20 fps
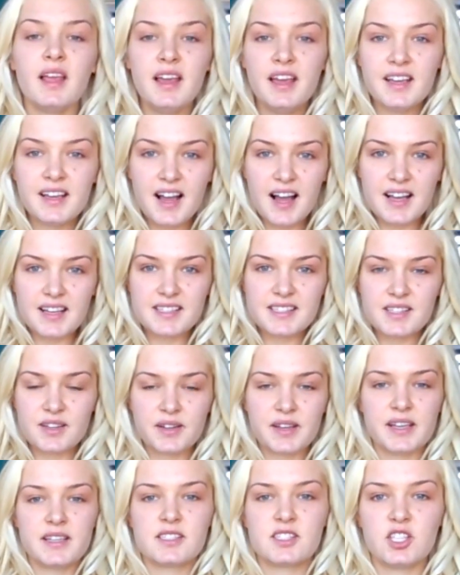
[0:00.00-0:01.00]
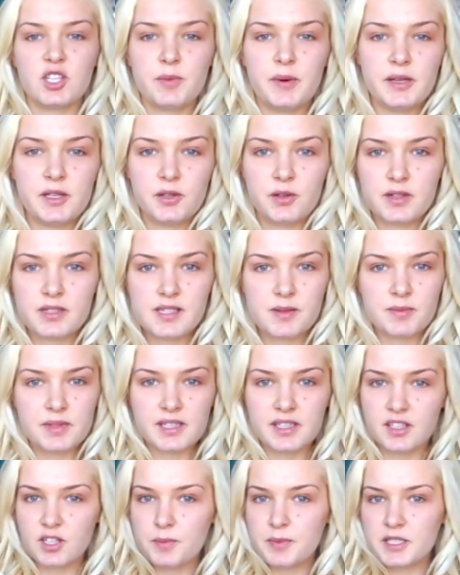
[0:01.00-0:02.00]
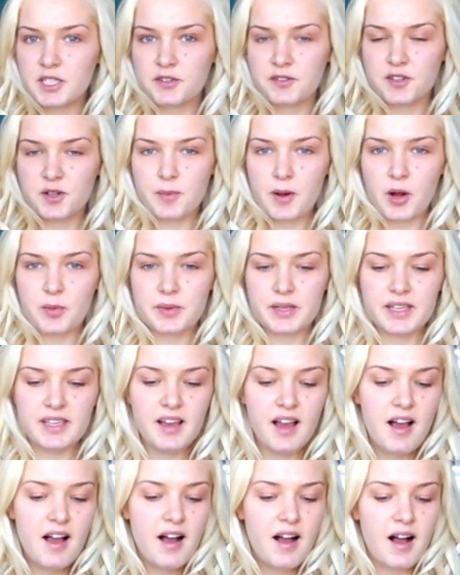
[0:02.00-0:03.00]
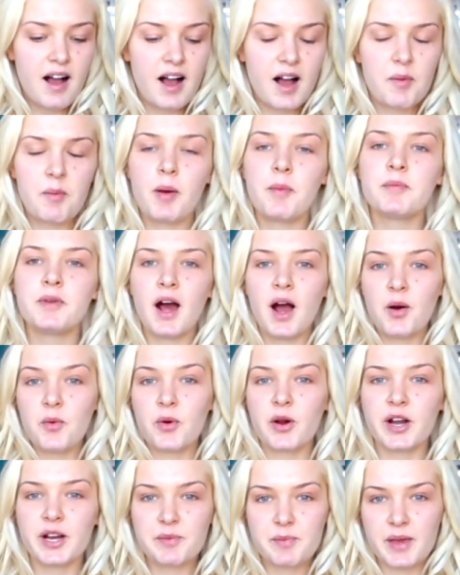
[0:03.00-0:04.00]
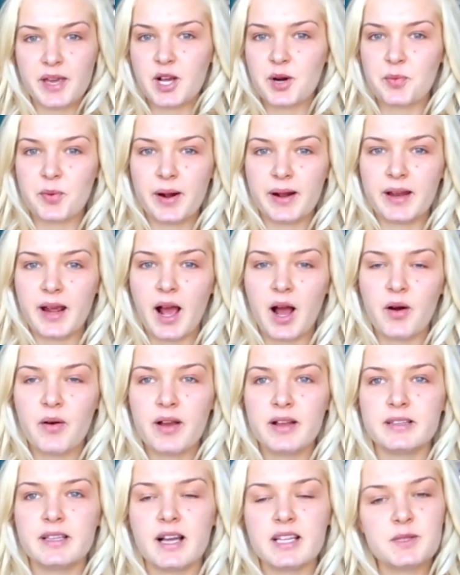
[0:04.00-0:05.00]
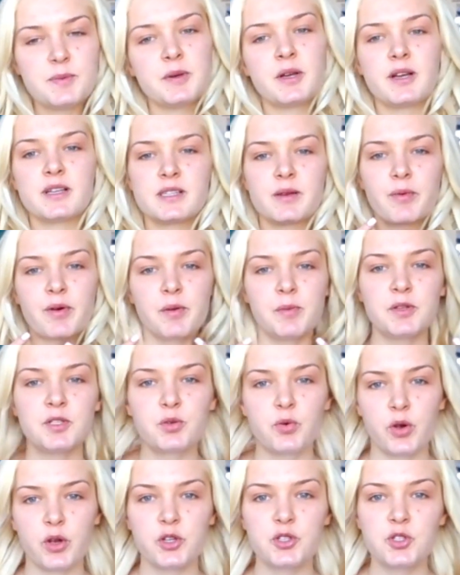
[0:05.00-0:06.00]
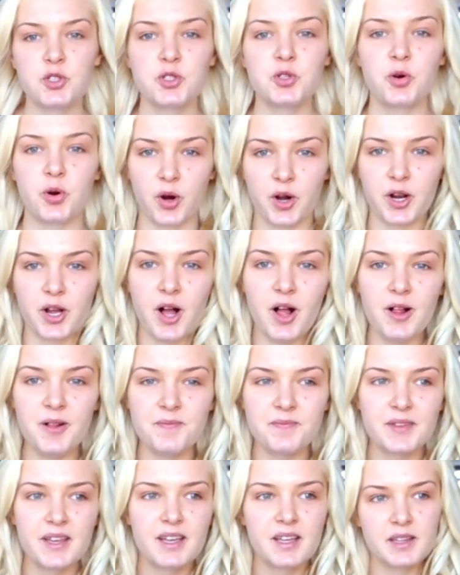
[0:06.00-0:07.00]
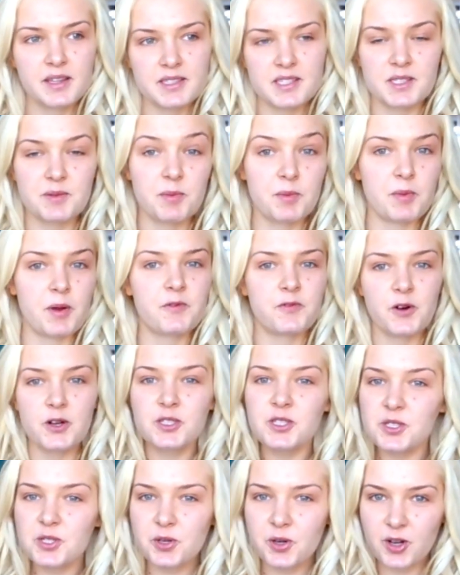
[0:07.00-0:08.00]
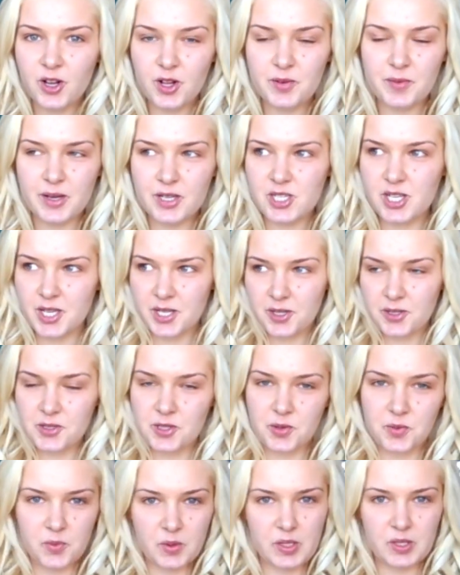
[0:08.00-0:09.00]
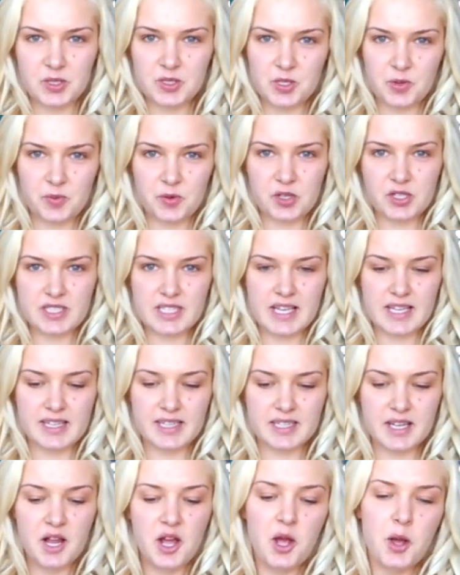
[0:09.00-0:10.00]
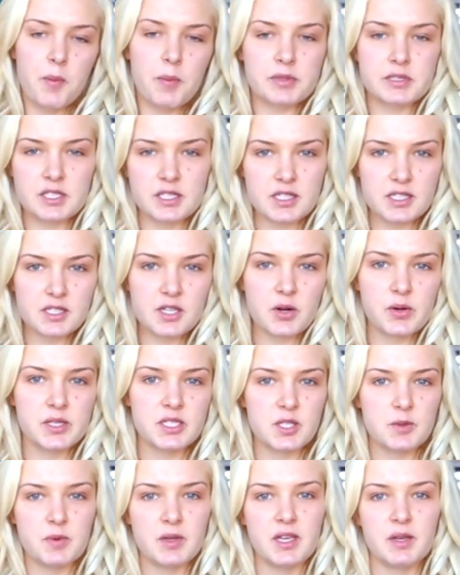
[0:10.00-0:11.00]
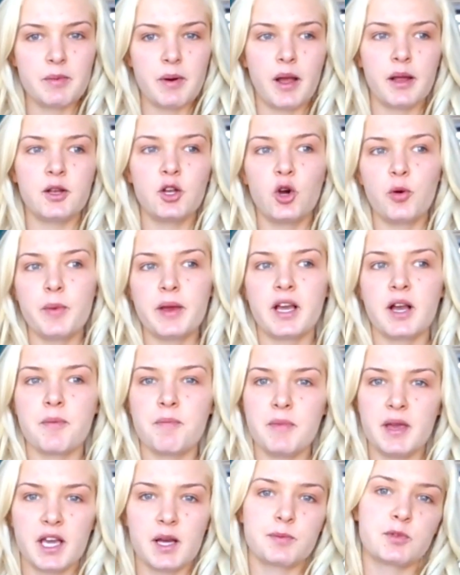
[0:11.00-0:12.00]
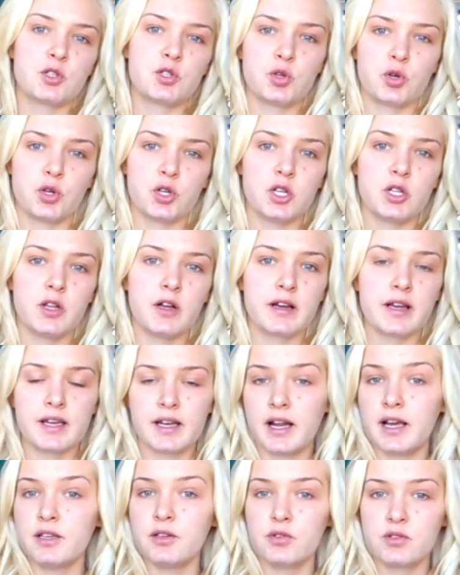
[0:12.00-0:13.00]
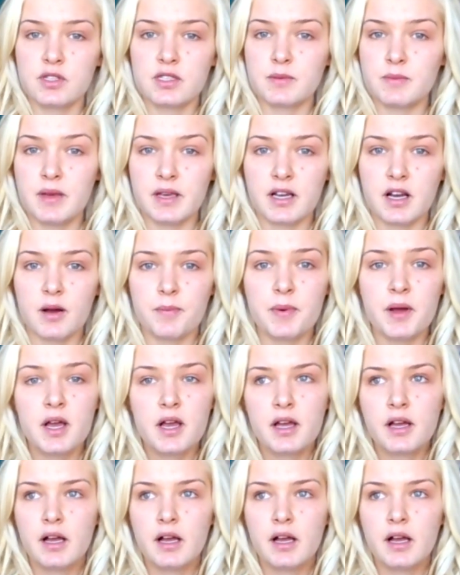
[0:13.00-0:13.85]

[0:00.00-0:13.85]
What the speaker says: Hey guys, okay, so you might notice something a little bit different about me. I'm not wearing makeup right now, and that's because I'm going to be doing a tutorial. And this is going to be my first tutorial on my channel, so I'm really super excited. But this is going to be my no makeup tutorial look, and I use this makeup